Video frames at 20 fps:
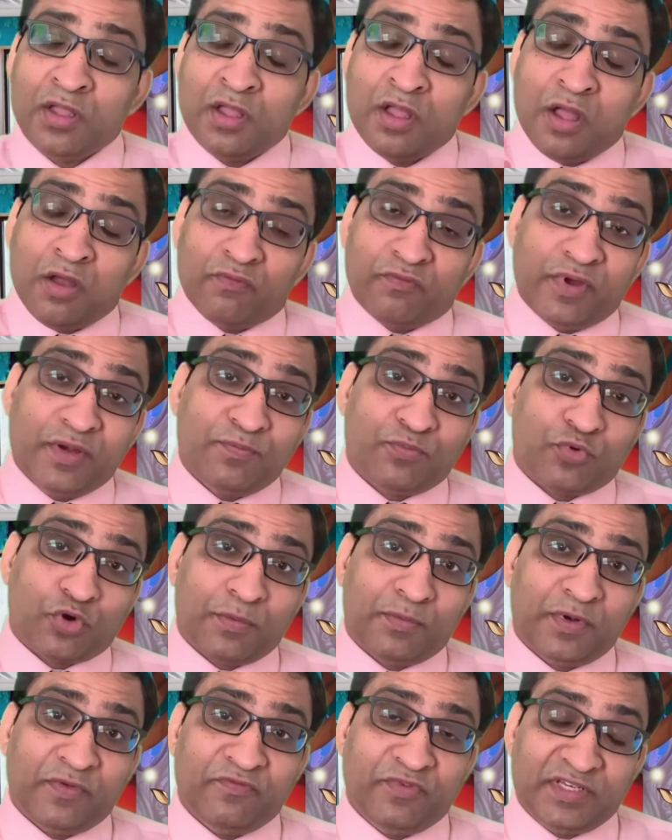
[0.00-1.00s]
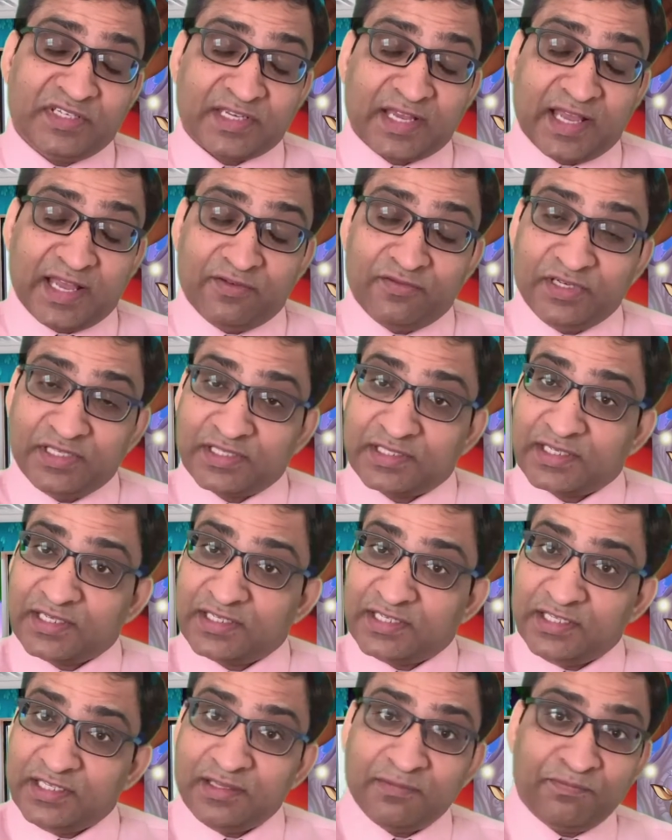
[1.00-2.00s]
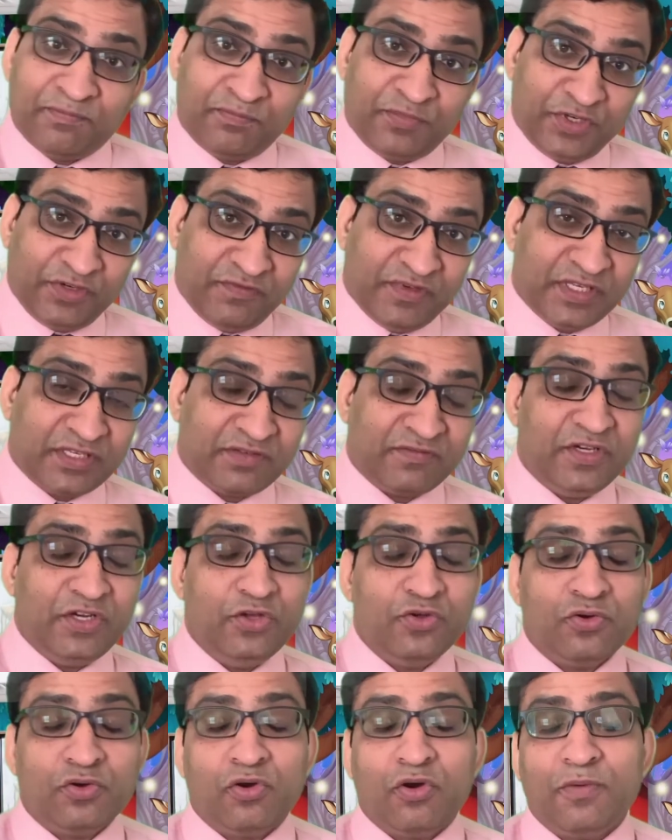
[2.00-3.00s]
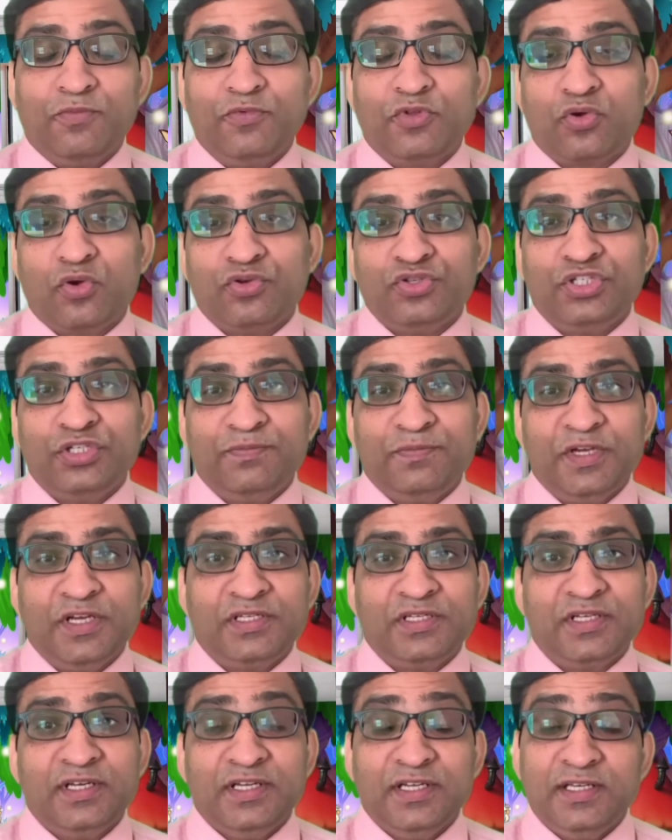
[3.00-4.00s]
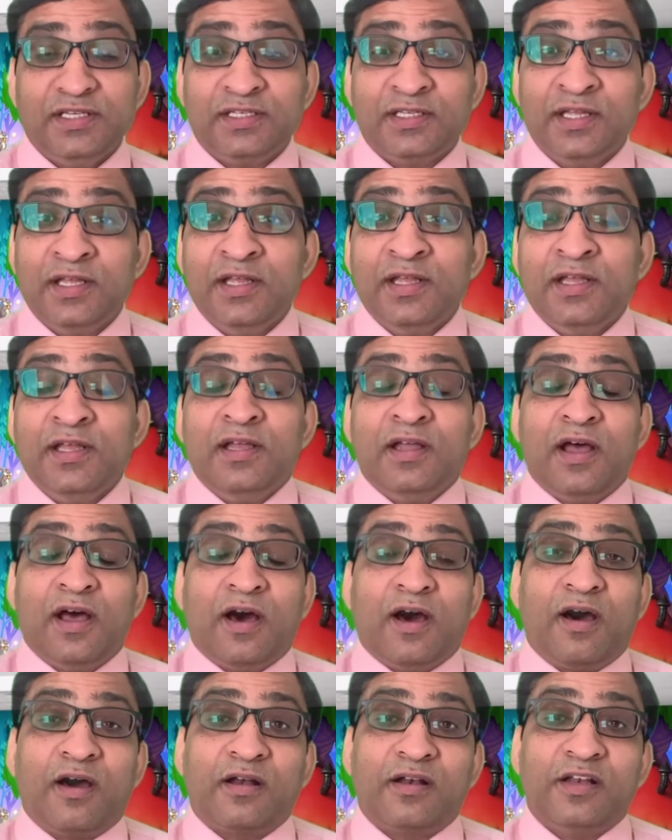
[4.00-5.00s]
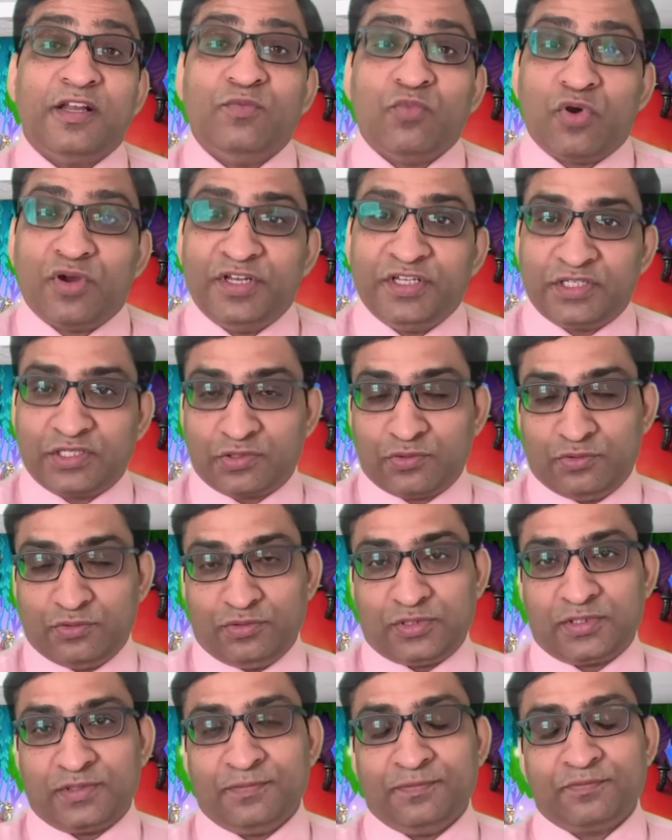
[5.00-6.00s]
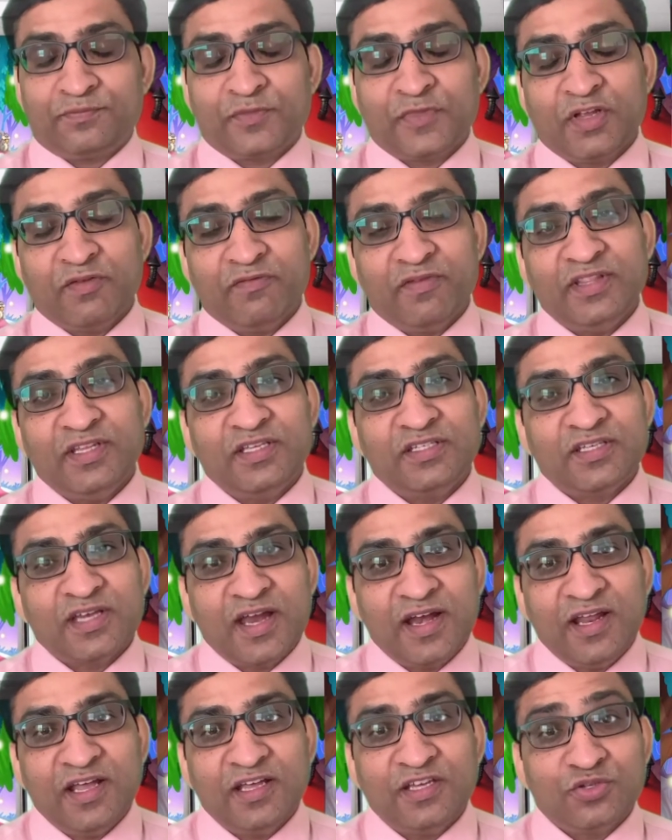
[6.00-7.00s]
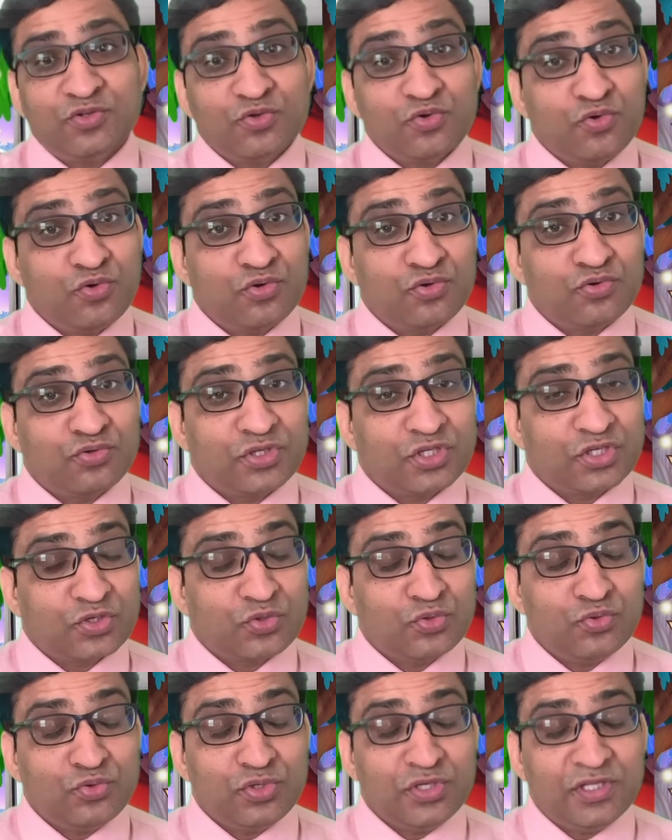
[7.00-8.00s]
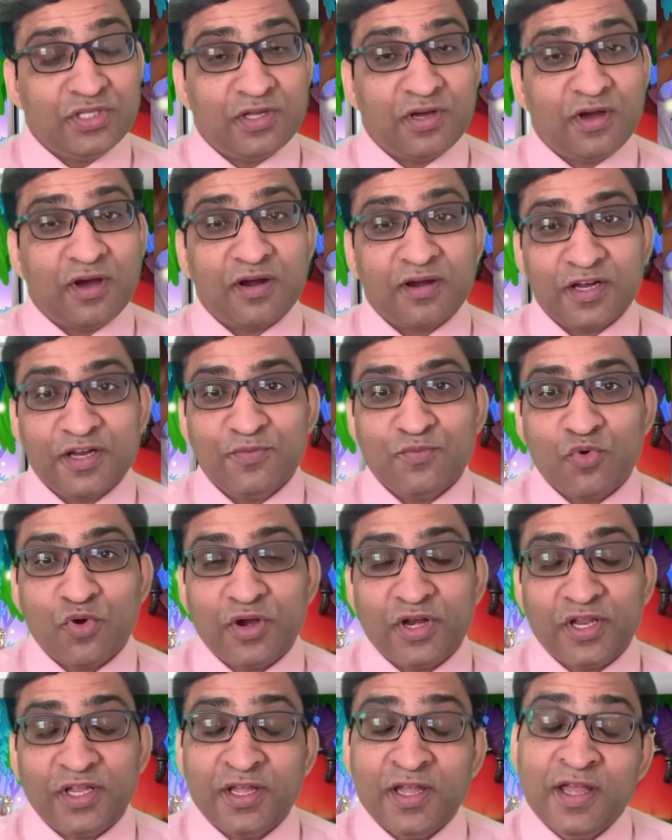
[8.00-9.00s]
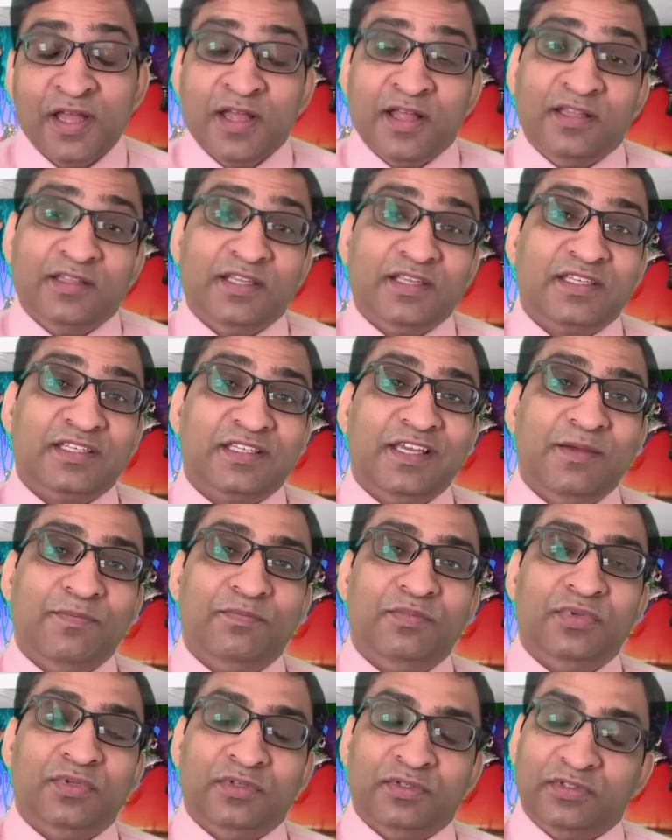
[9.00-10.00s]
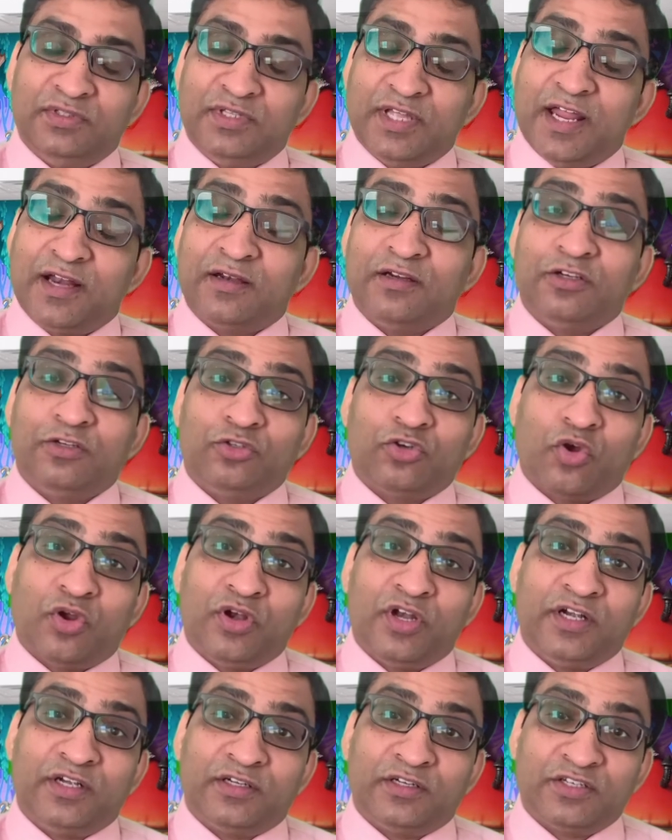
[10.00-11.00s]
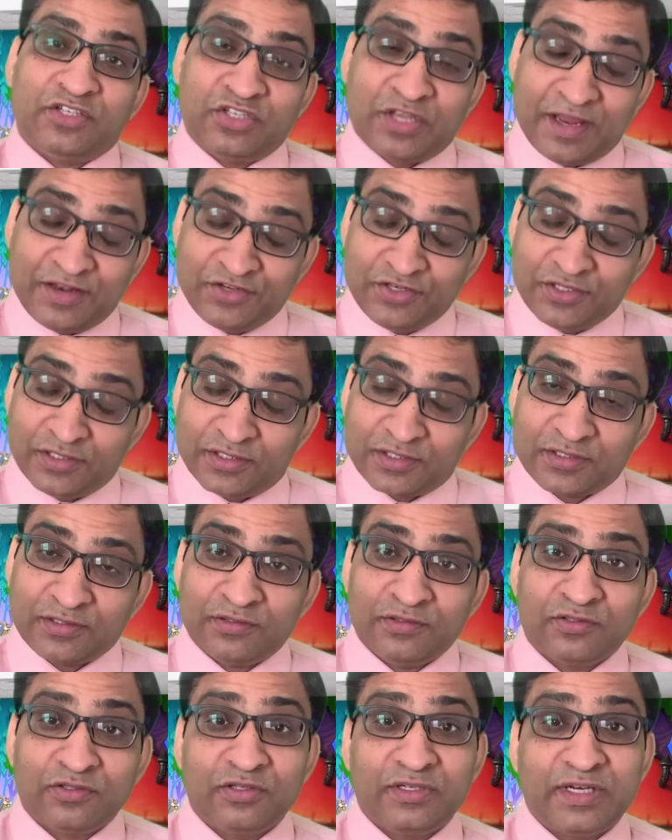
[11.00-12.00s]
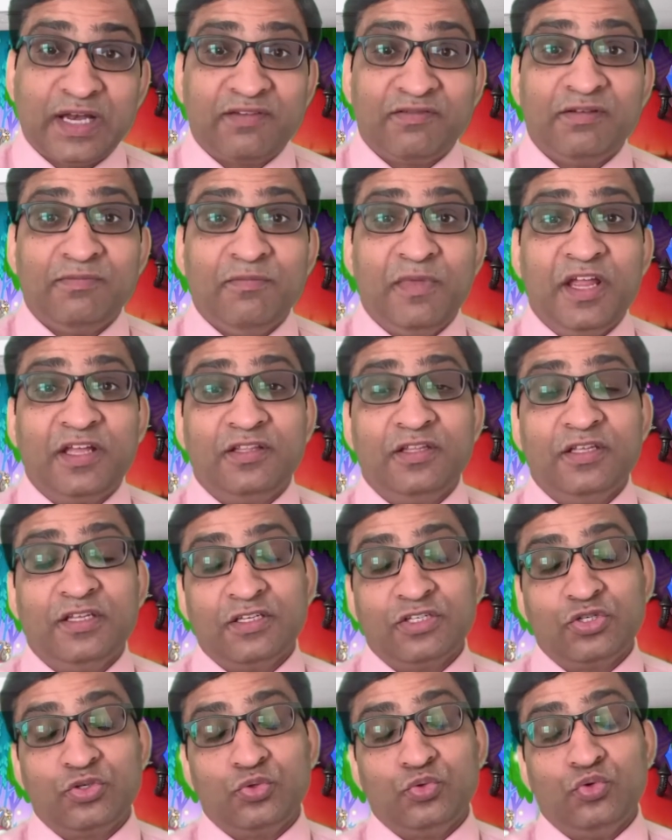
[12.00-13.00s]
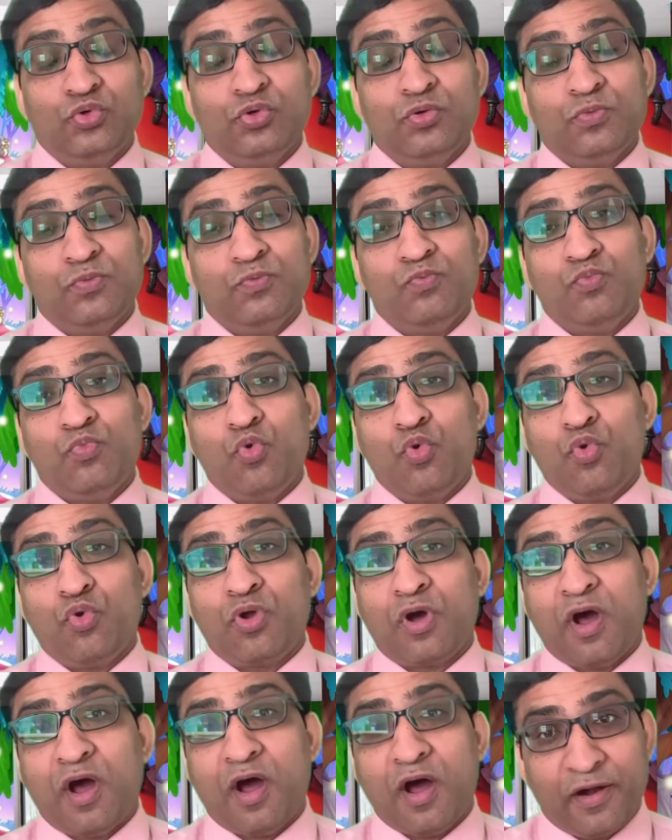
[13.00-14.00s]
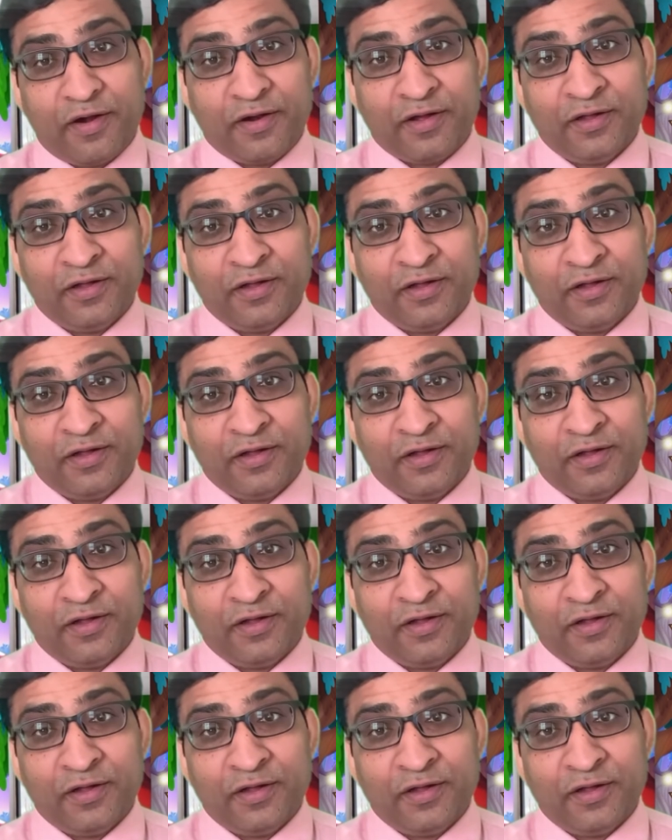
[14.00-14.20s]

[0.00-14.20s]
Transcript: One problem which I have discussed in the previous video of the constipation is early morning schools. When the child has to go to the school in the early morning, they skip their toilet sessions, so that will make the stool more hard.